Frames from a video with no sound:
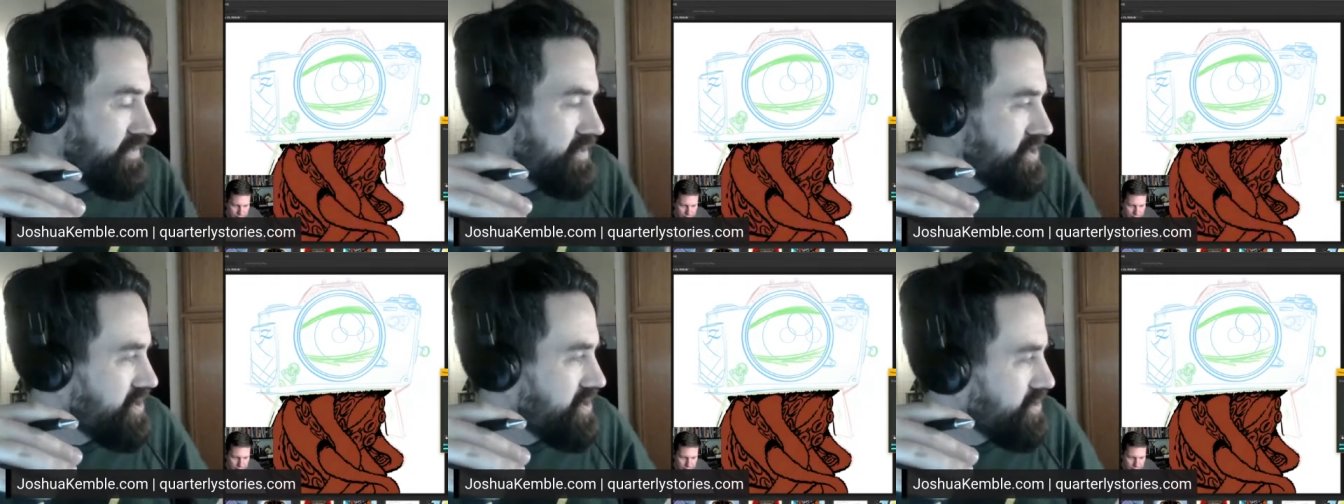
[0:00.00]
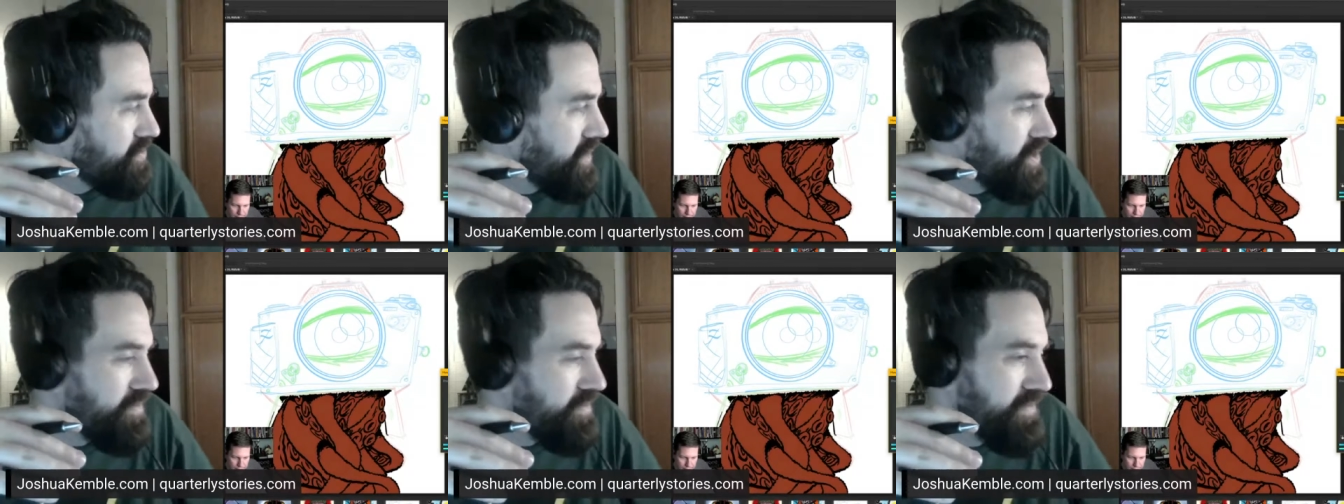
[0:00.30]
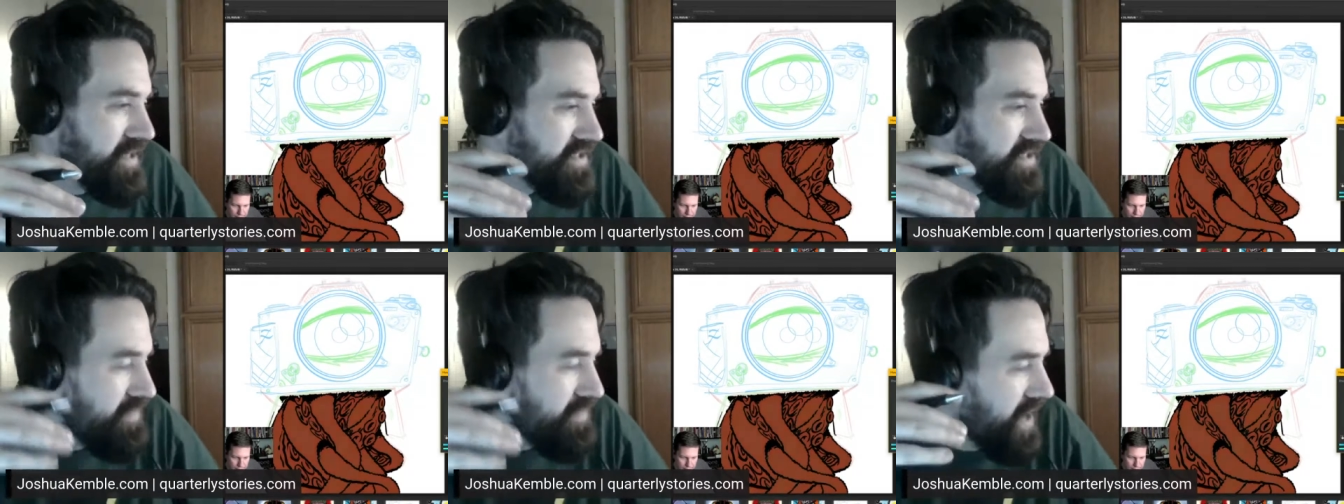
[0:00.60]
which is
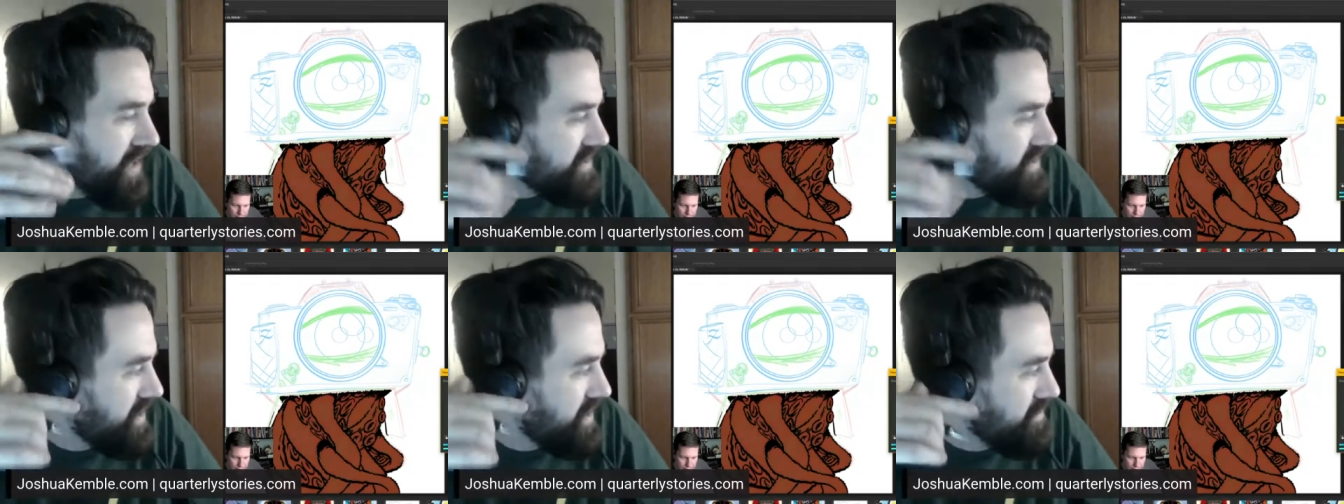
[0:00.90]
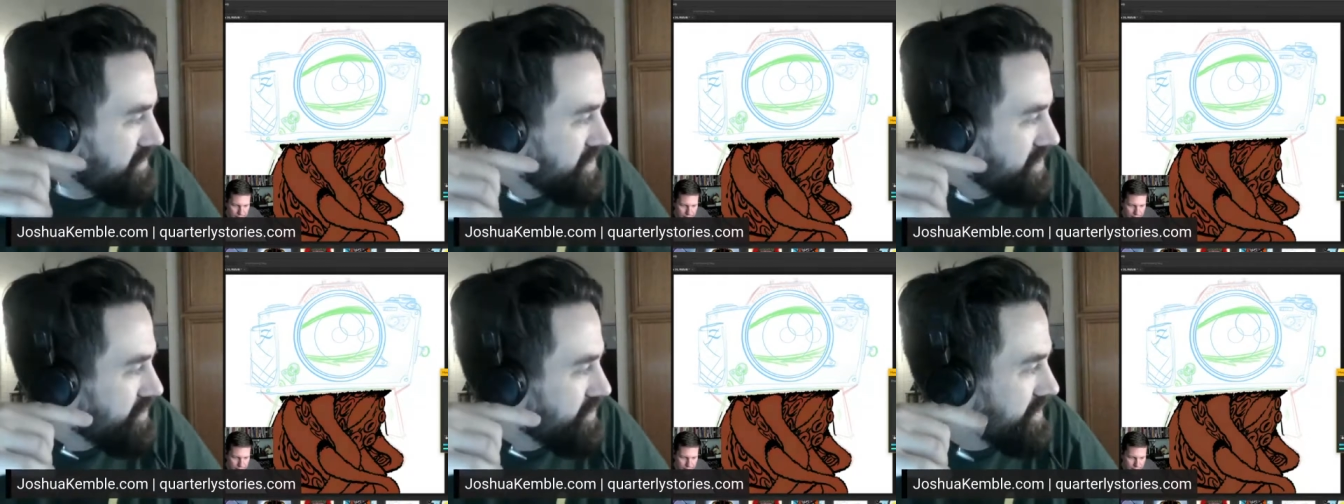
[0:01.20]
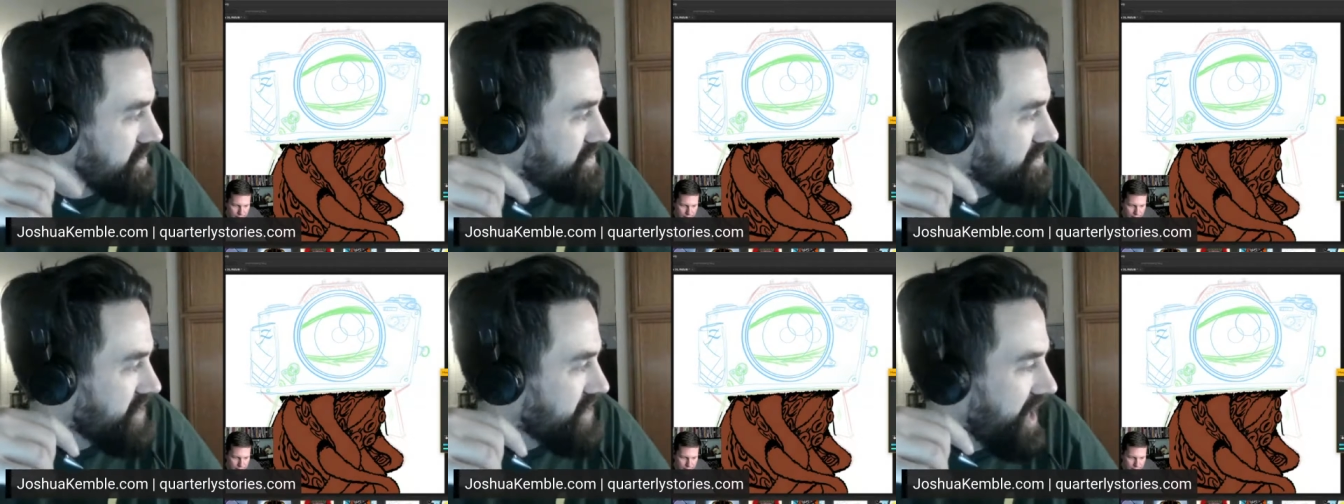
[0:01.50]
weird because Matt Damon's
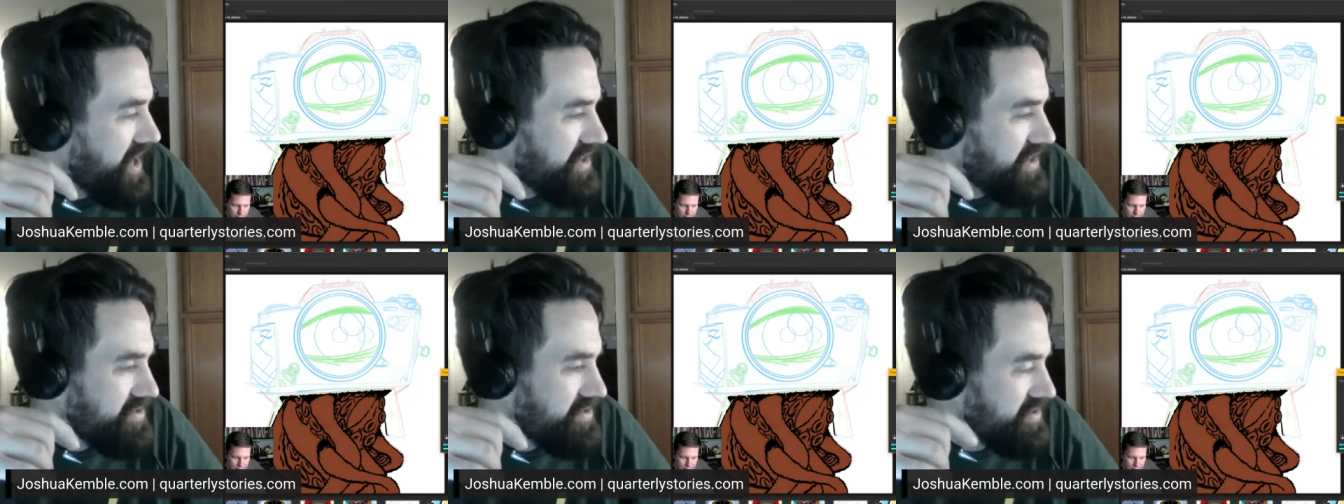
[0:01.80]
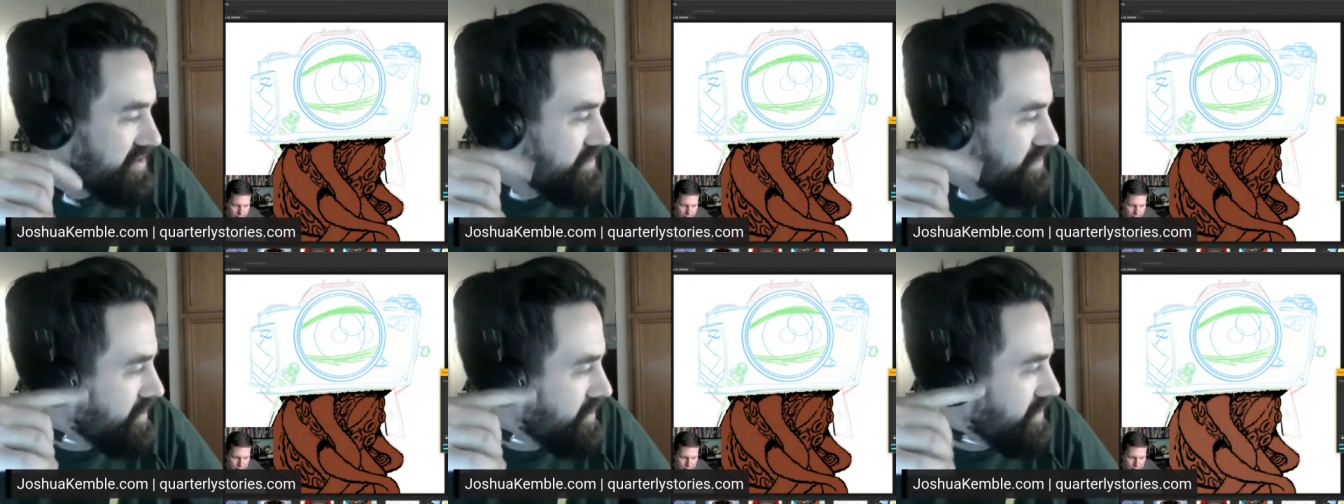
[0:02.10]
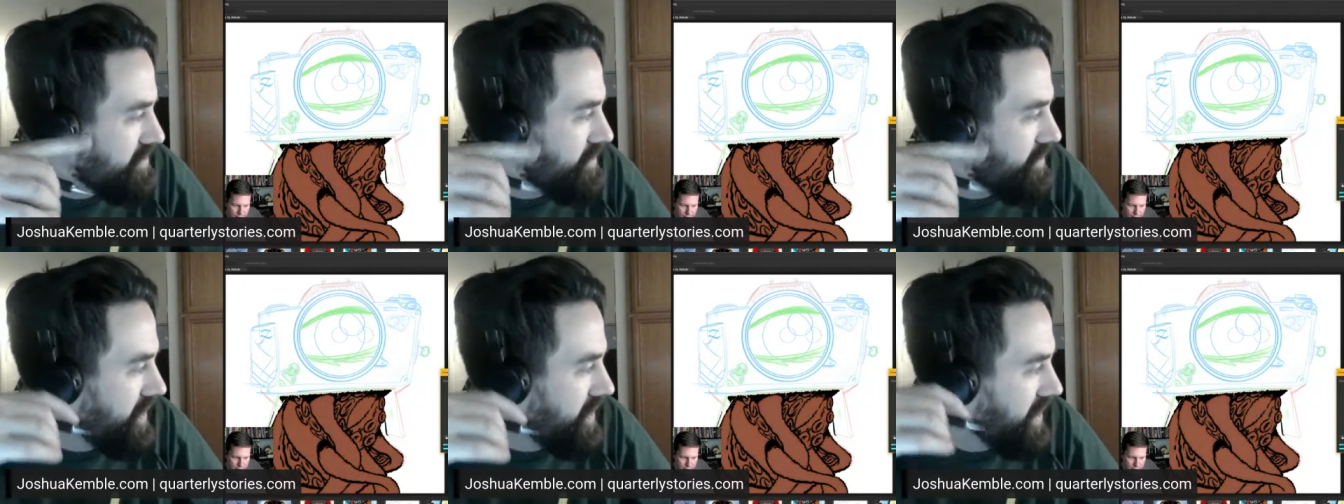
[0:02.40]
one of those actors I
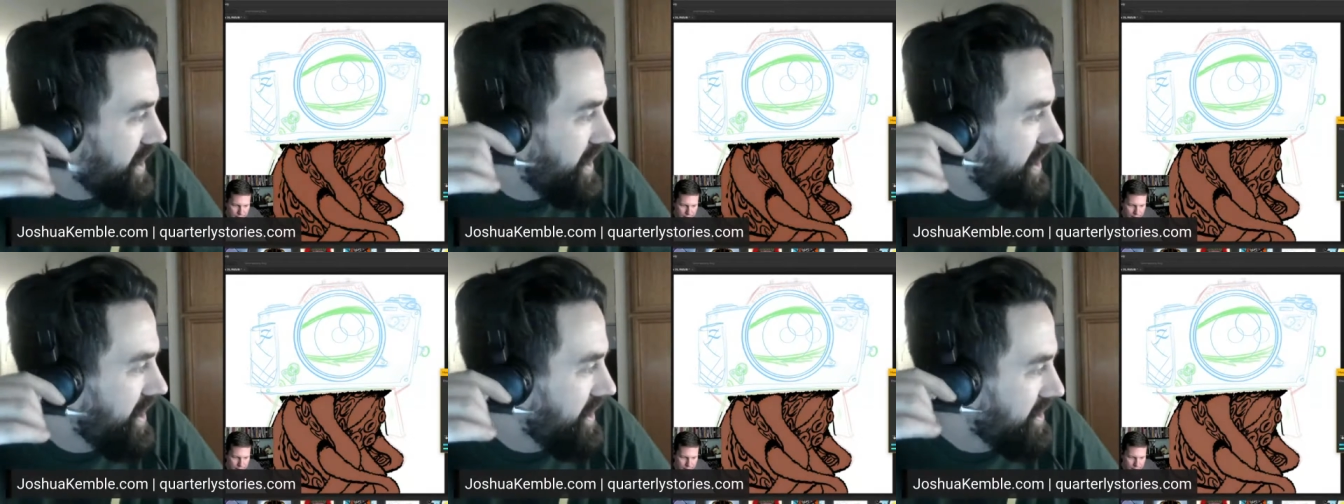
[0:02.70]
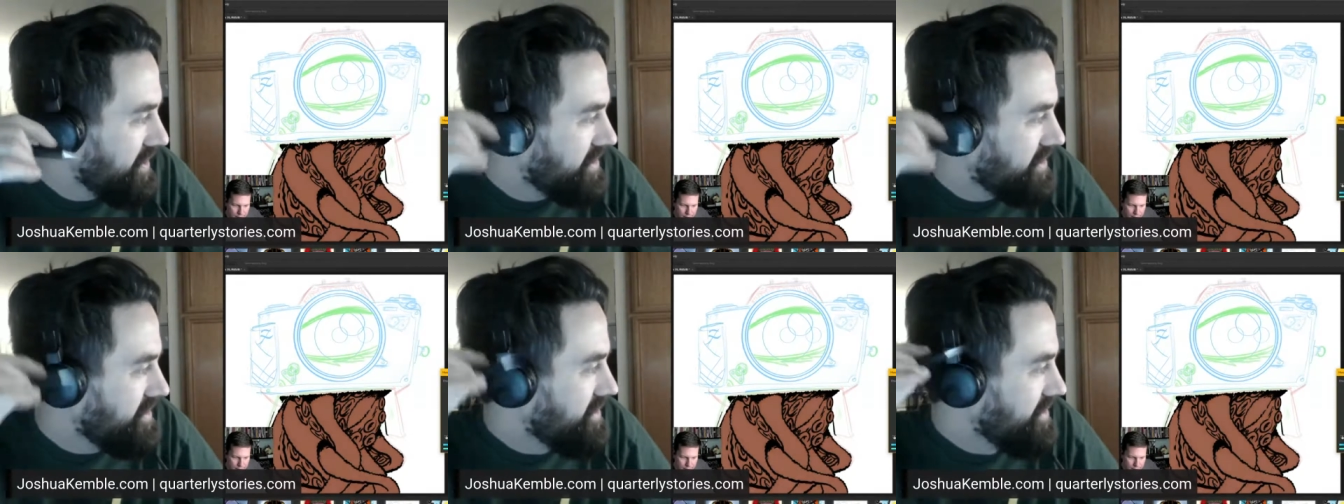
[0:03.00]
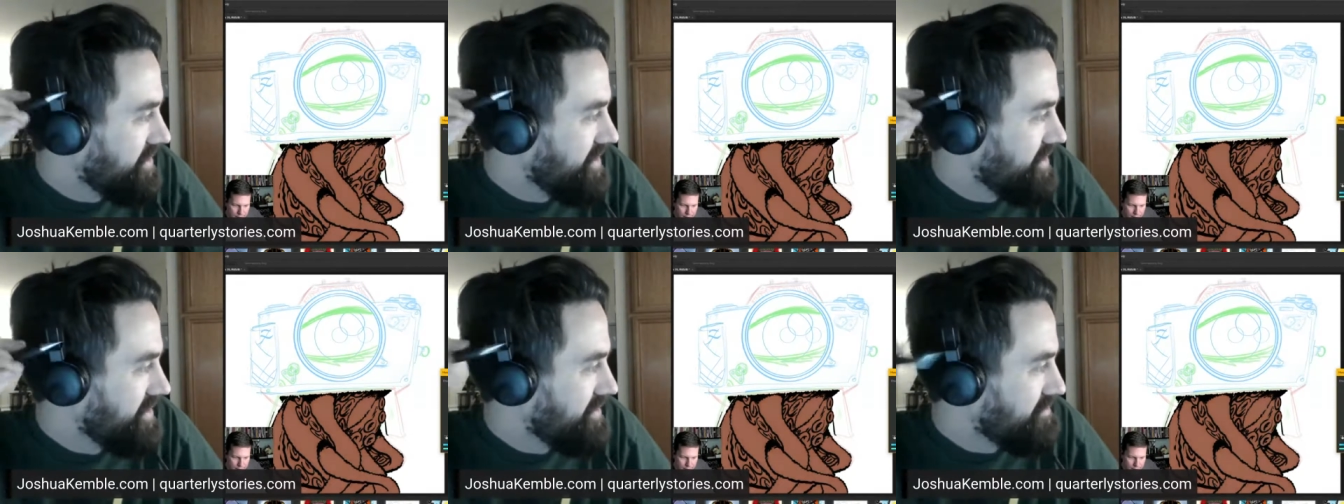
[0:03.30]
really want to hate,
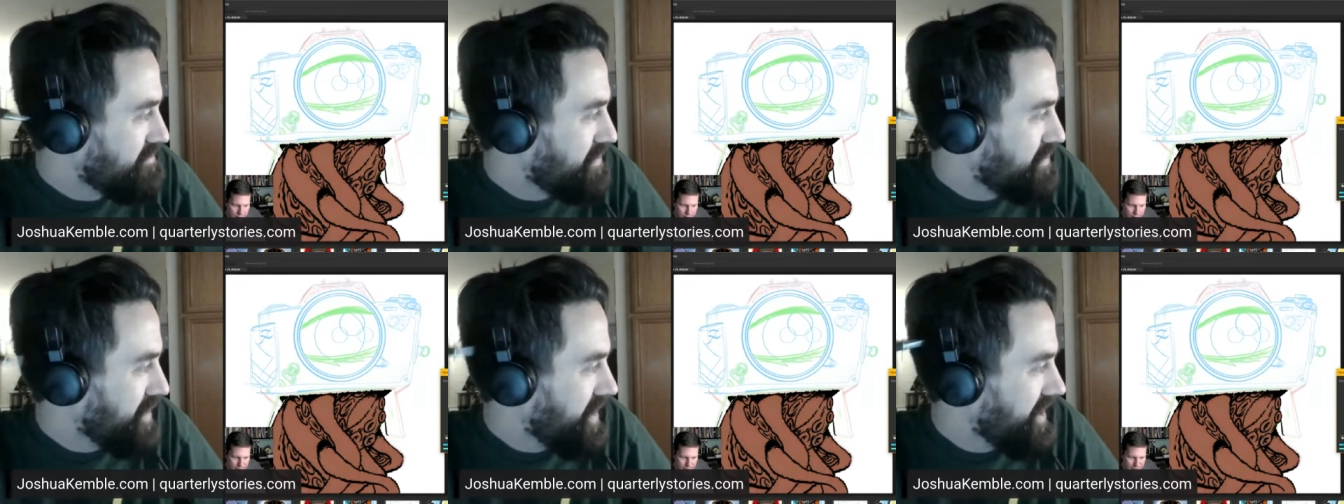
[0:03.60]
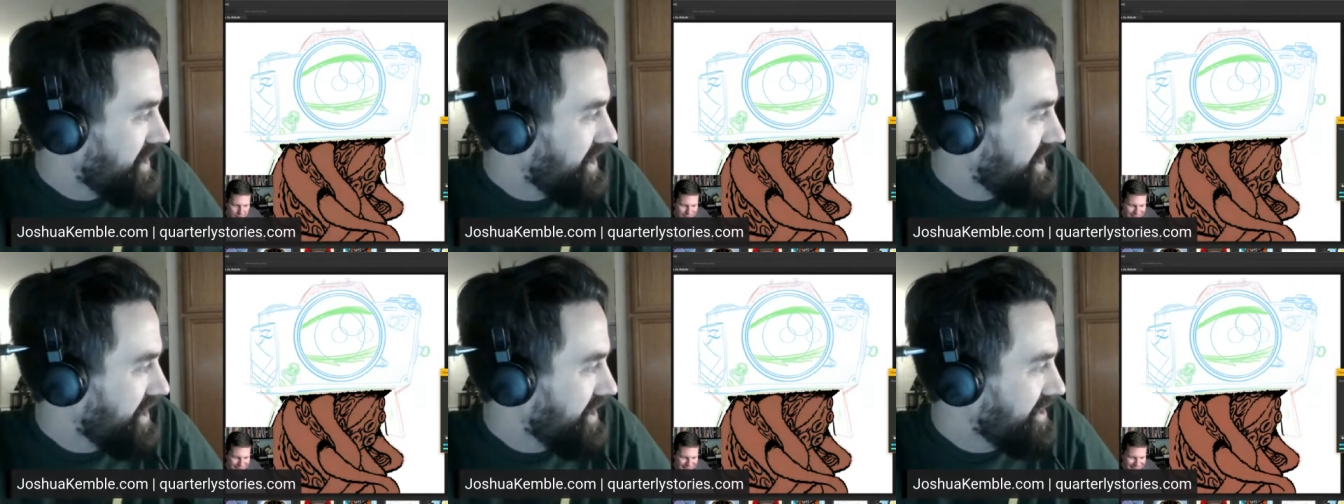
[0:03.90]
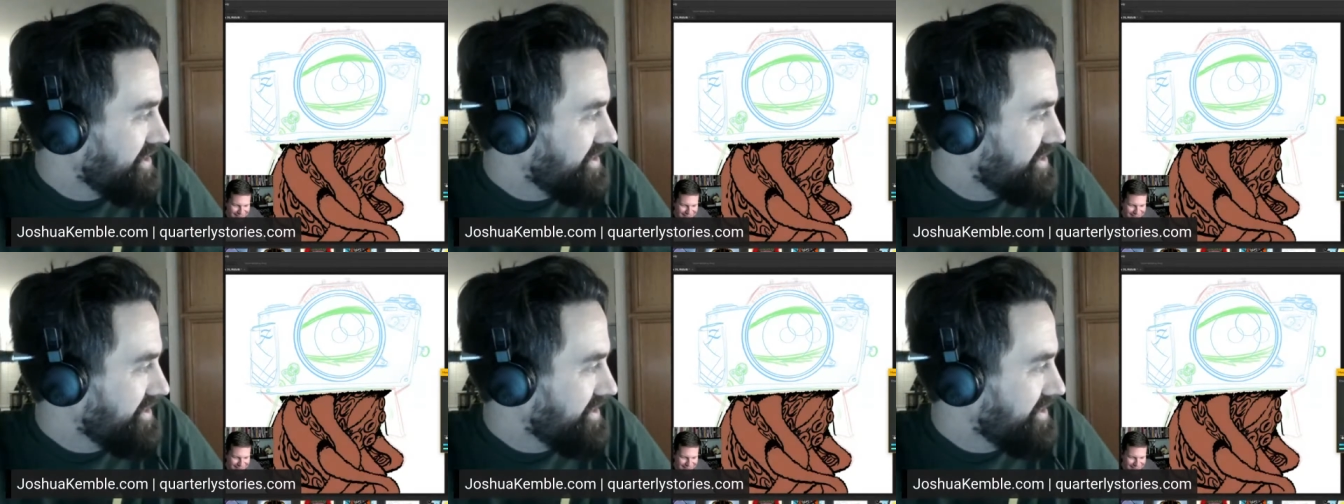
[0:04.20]
but I can't.